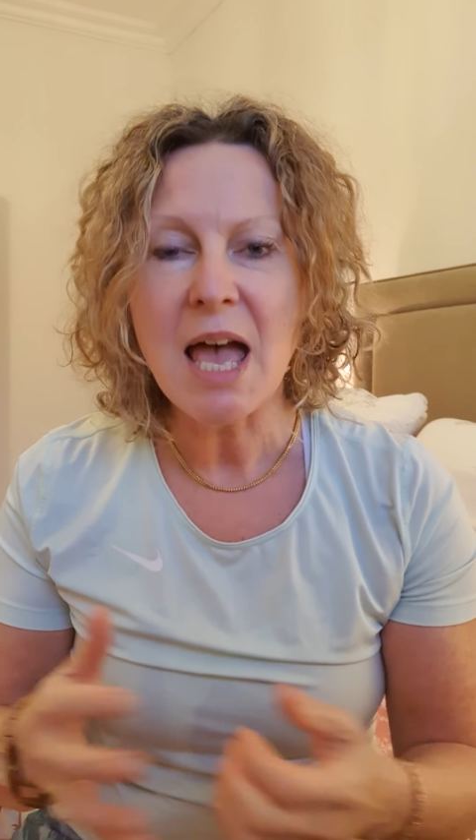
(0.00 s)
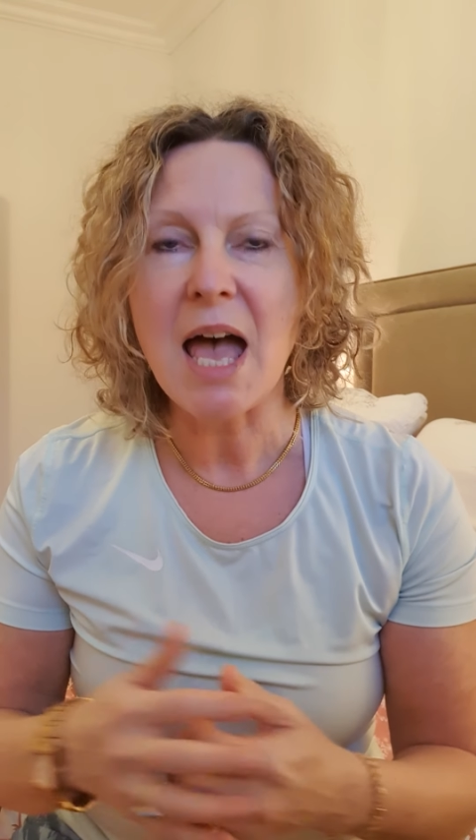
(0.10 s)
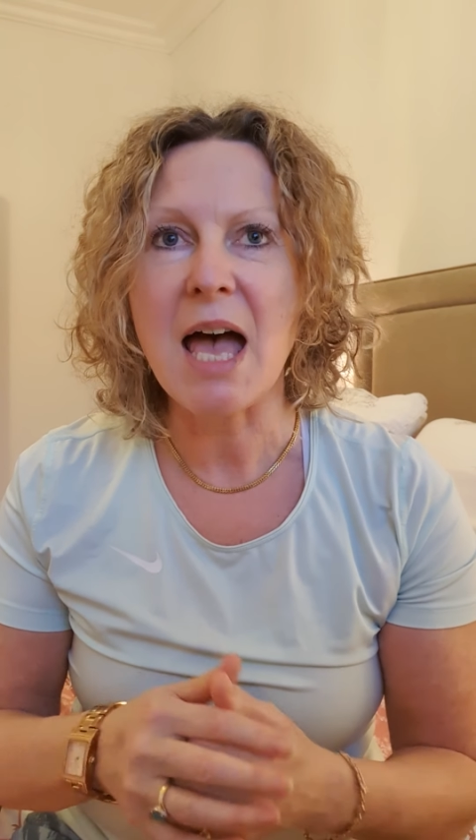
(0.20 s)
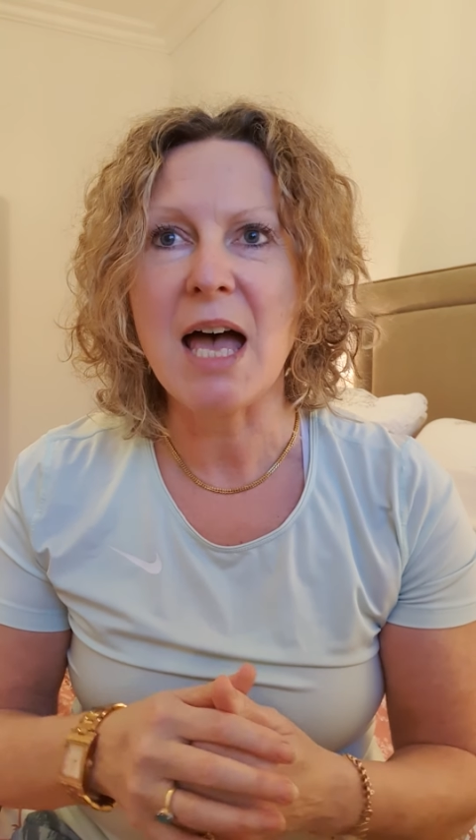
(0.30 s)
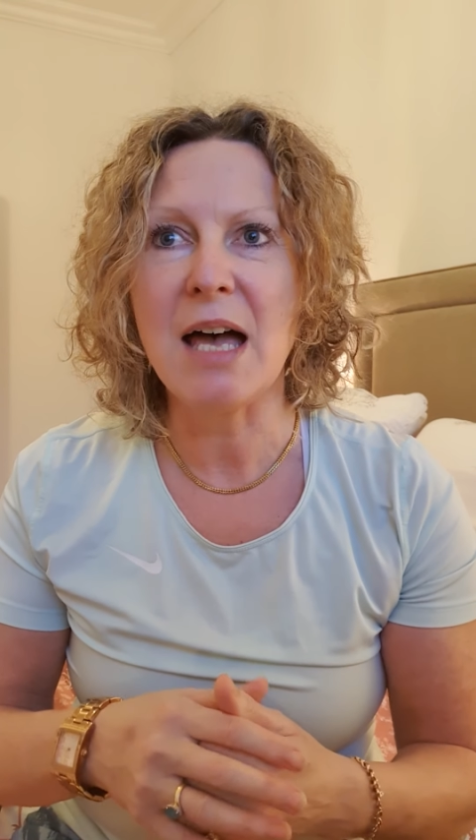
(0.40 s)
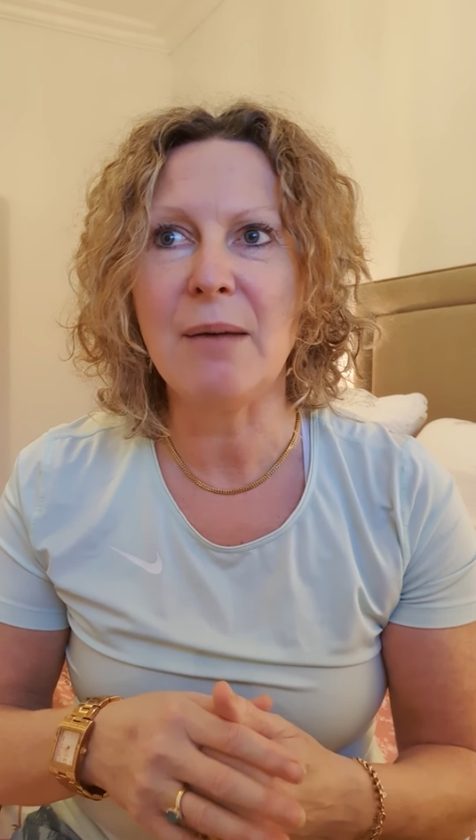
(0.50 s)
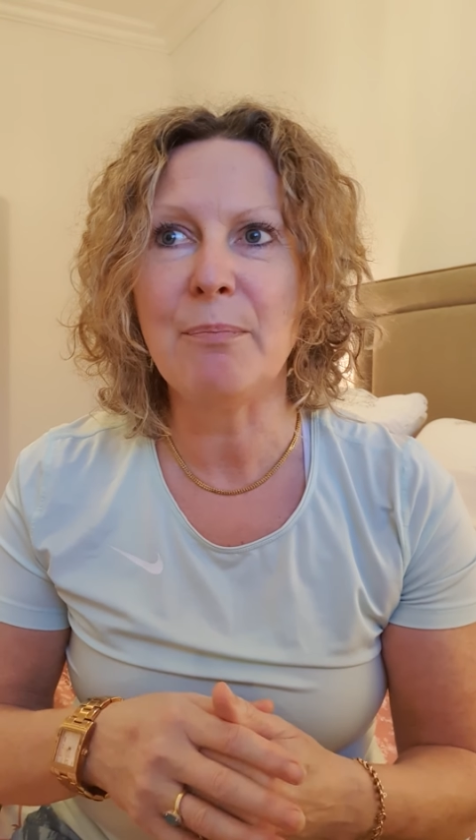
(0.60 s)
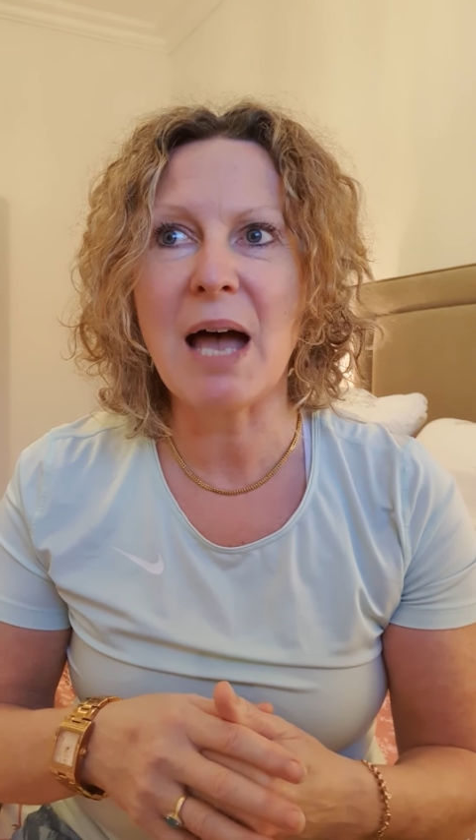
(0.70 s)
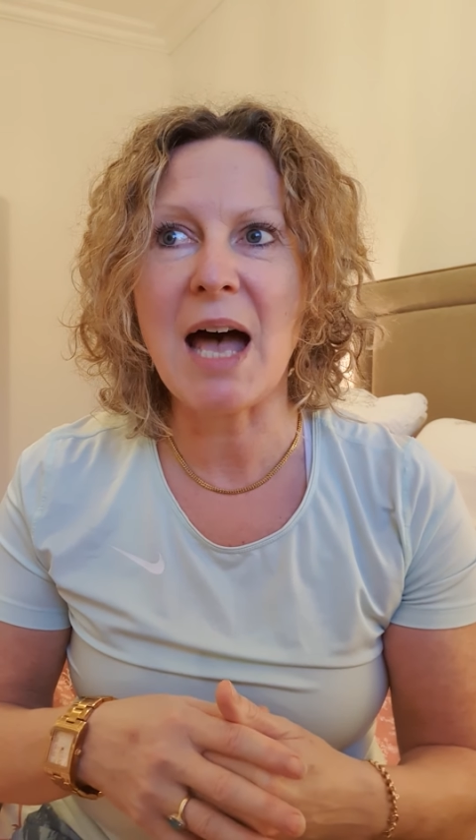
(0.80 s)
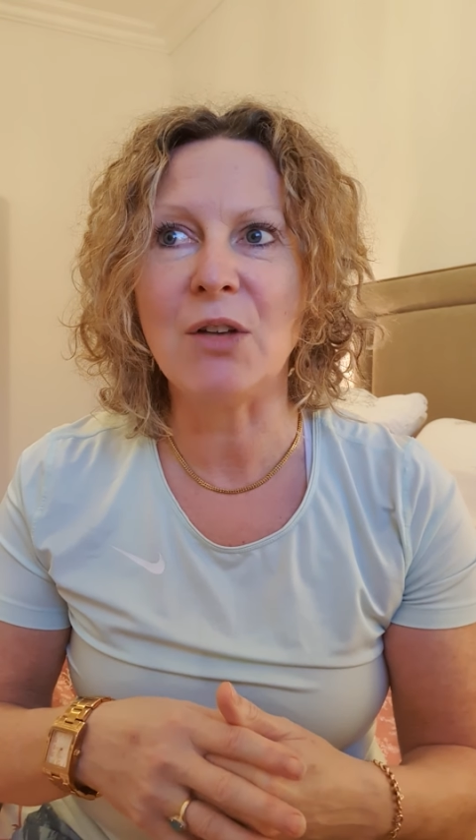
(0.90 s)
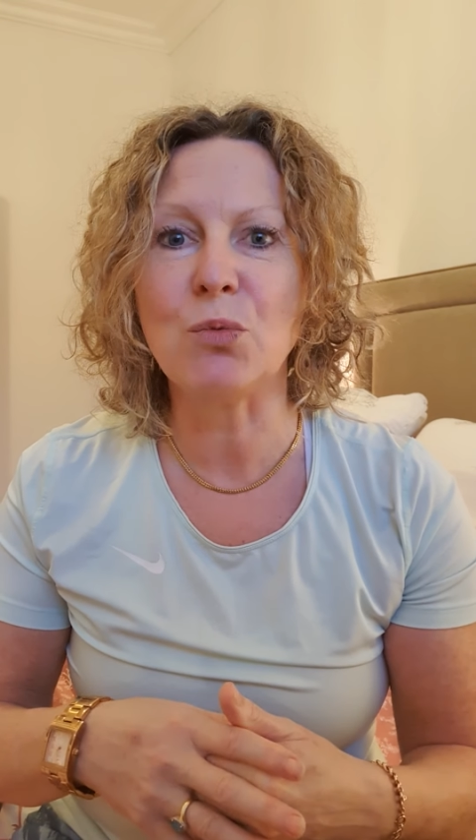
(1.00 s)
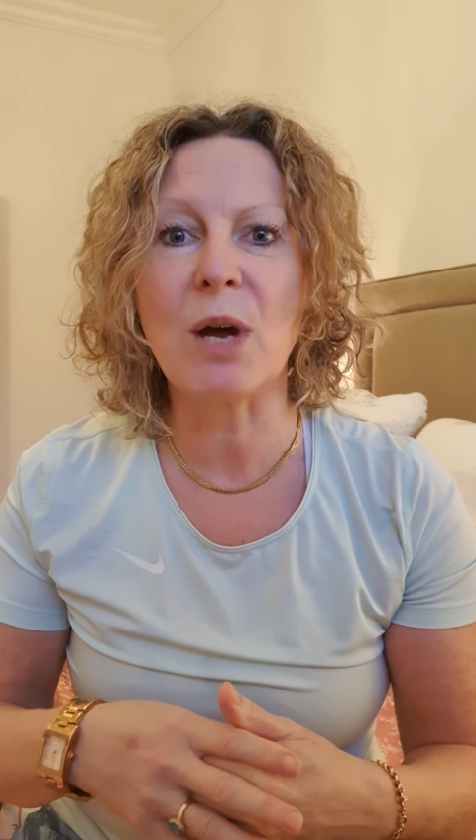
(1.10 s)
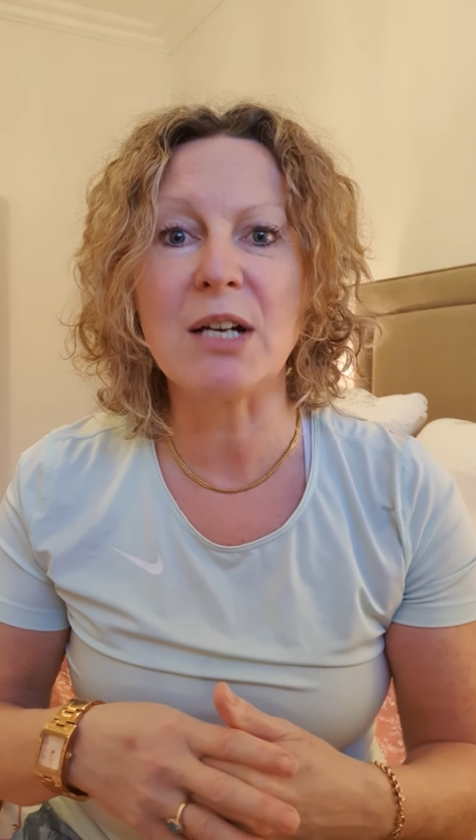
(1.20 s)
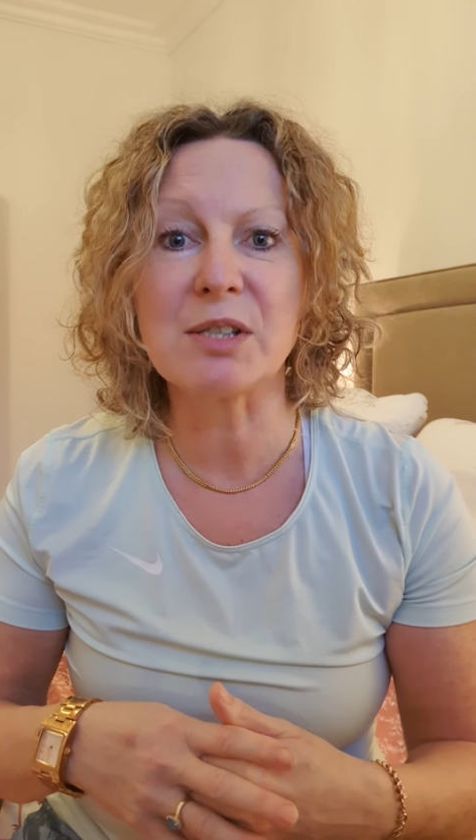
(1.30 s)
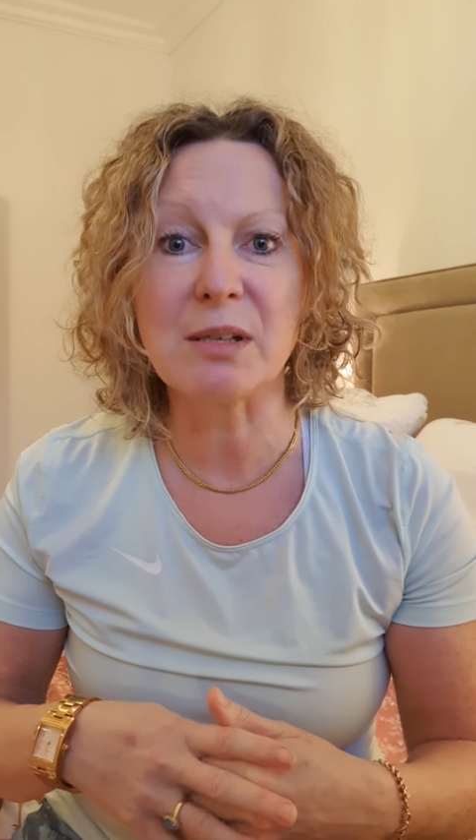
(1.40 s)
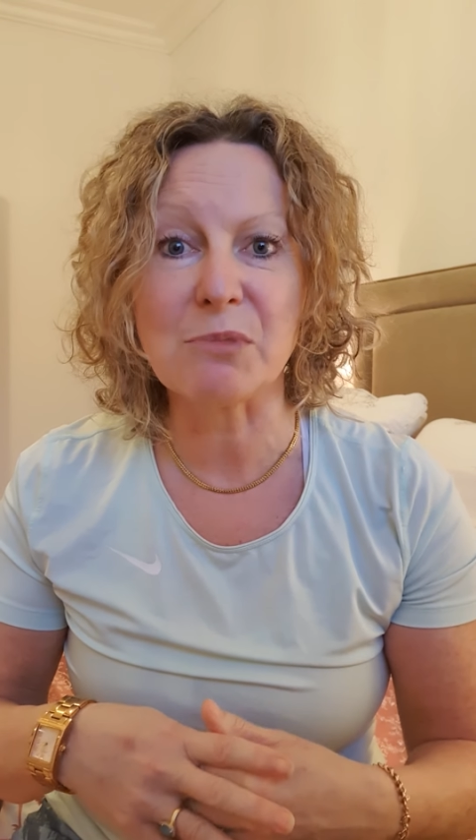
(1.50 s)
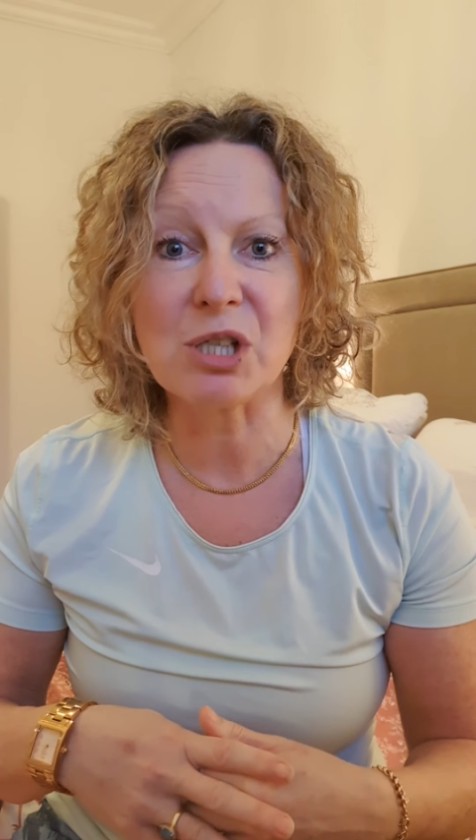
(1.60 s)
um, and wear some